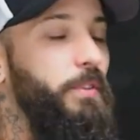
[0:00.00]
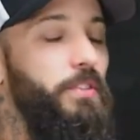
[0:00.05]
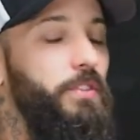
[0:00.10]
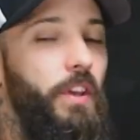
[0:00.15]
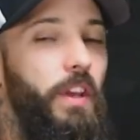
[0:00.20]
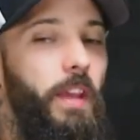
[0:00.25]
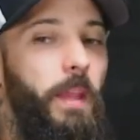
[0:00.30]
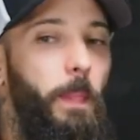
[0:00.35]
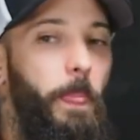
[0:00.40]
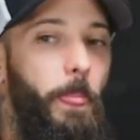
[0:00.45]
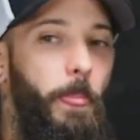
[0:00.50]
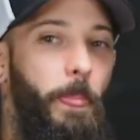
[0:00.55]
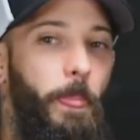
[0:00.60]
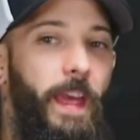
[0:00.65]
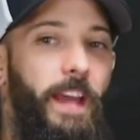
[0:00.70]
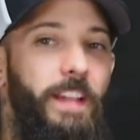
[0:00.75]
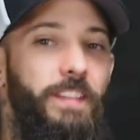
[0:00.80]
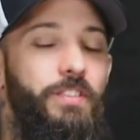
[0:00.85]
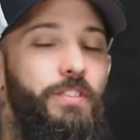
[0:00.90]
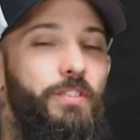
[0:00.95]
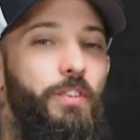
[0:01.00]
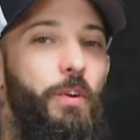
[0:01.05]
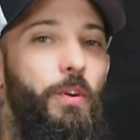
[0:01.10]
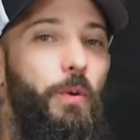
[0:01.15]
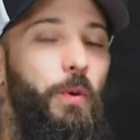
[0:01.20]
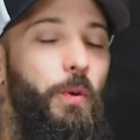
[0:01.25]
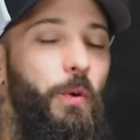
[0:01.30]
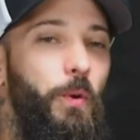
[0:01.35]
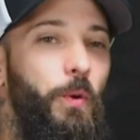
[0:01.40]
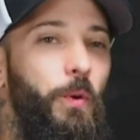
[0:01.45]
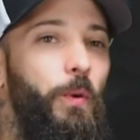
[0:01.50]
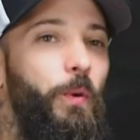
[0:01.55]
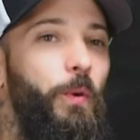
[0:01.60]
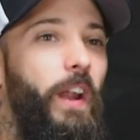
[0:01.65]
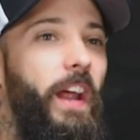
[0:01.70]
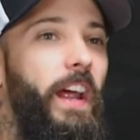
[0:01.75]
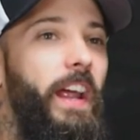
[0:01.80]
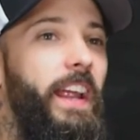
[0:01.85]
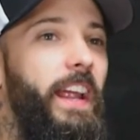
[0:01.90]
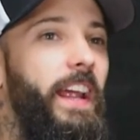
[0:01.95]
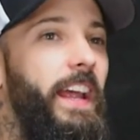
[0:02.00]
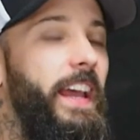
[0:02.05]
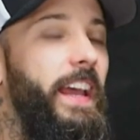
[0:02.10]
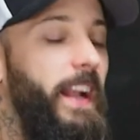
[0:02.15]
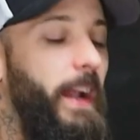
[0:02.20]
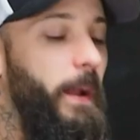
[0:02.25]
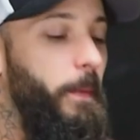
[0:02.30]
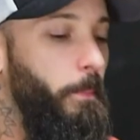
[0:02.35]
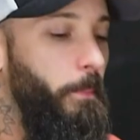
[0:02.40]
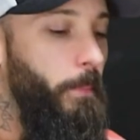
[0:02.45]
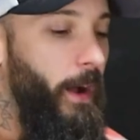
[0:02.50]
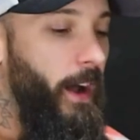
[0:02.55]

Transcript: I'm just like that's so cool, right? And I